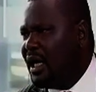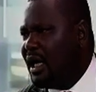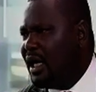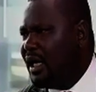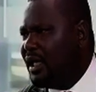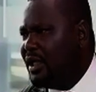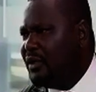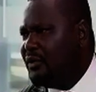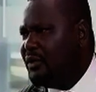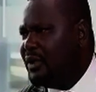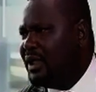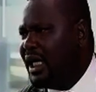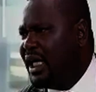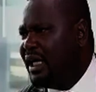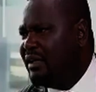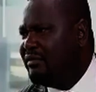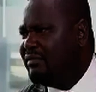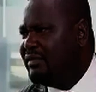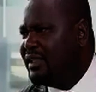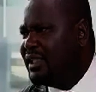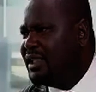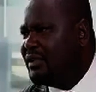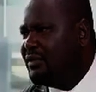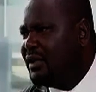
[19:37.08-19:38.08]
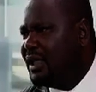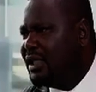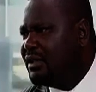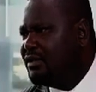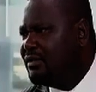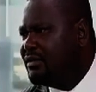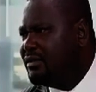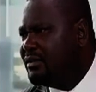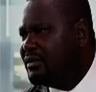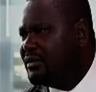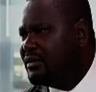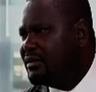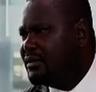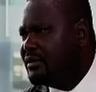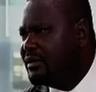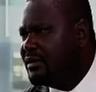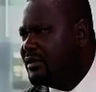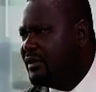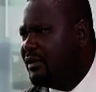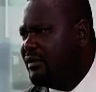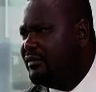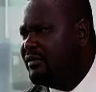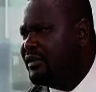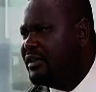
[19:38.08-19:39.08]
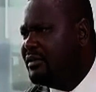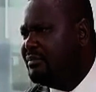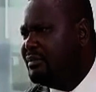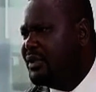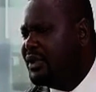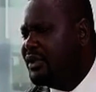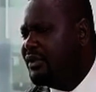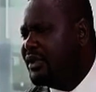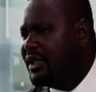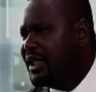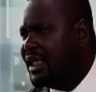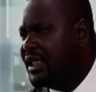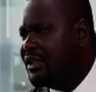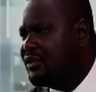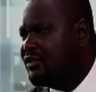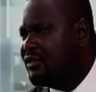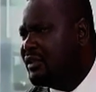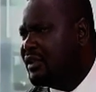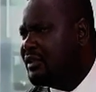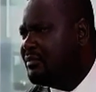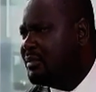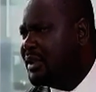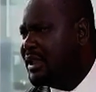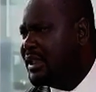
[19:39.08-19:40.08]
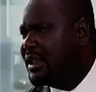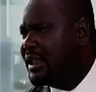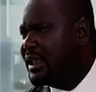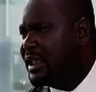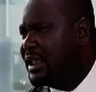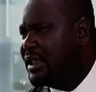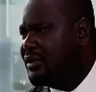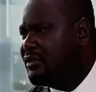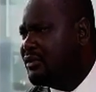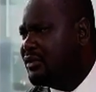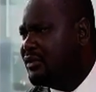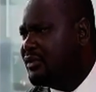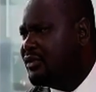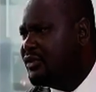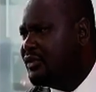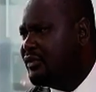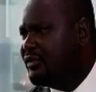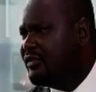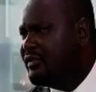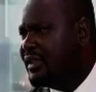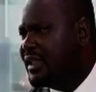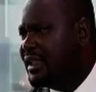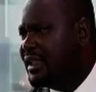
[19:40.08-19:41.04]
Do we have anyone, COVID billionaires, who has been taken to court so far?